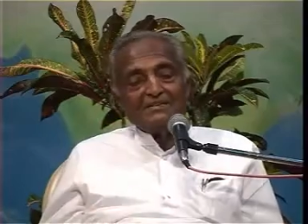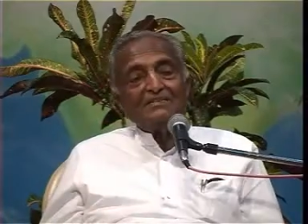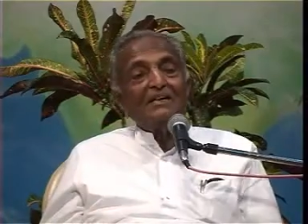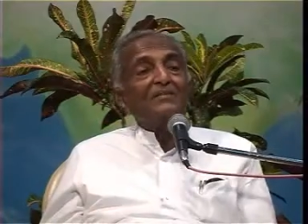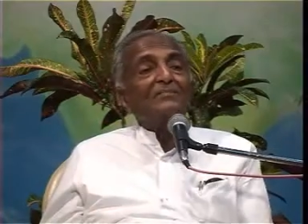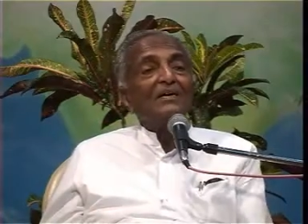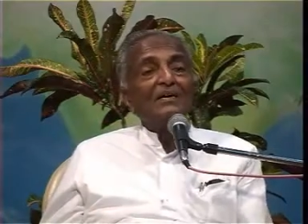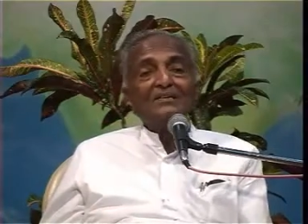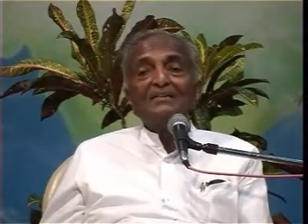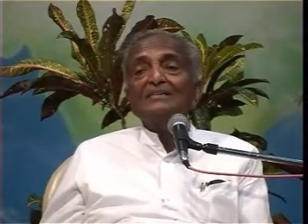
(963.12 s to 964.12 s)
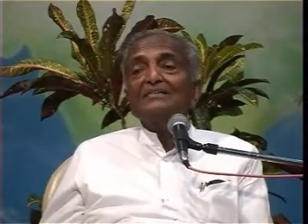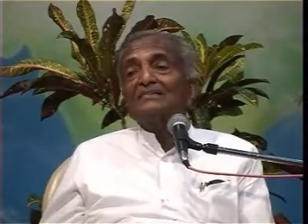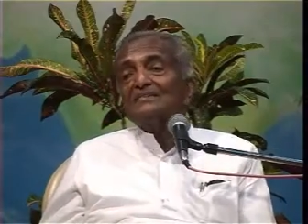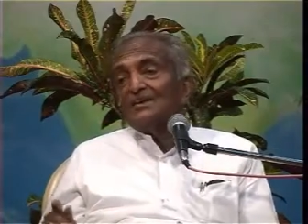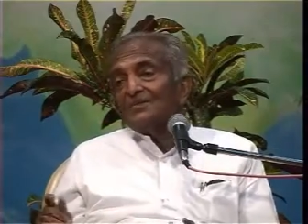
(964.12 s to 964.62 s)
these are my legs,
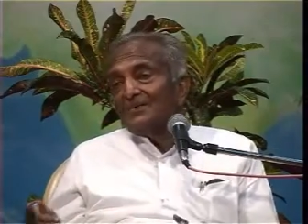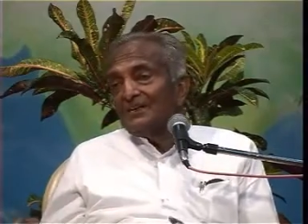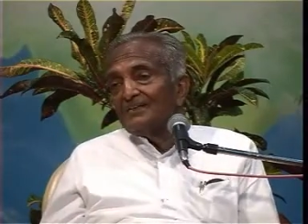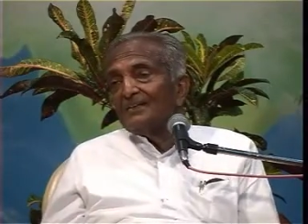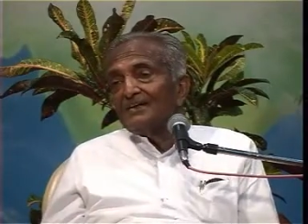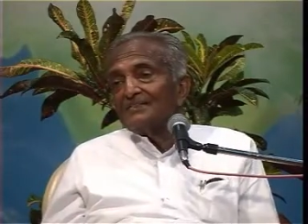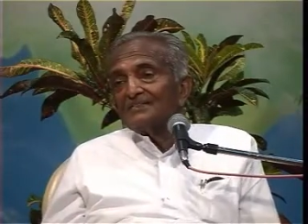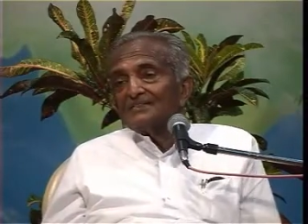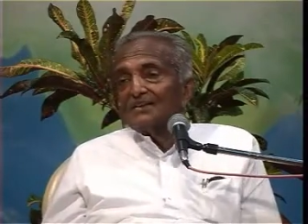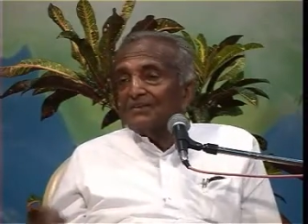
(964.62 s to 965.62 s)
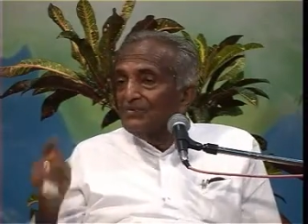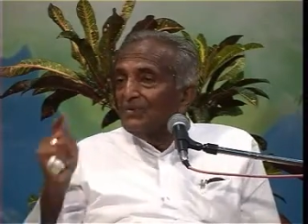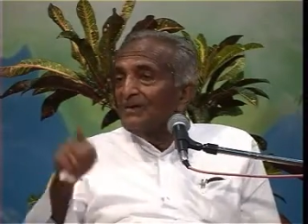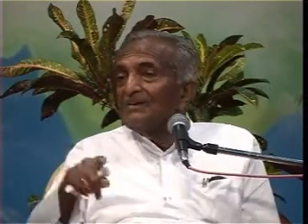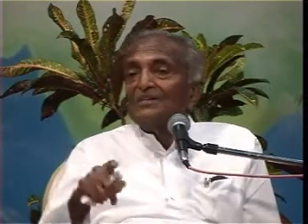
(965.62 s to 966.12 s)
these are my eyes? Can you
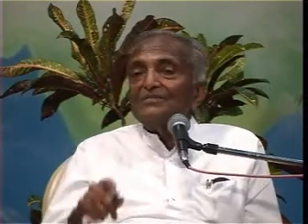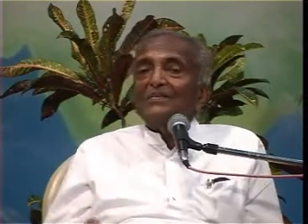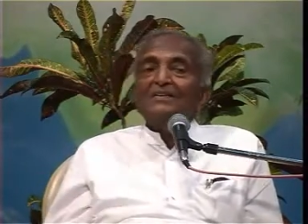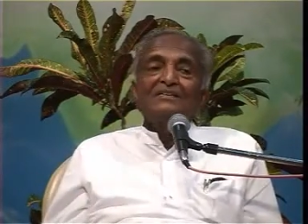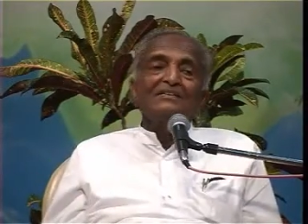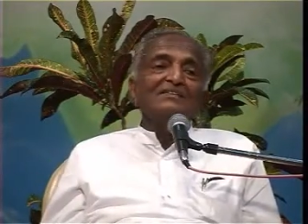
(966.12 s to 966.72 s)
identify?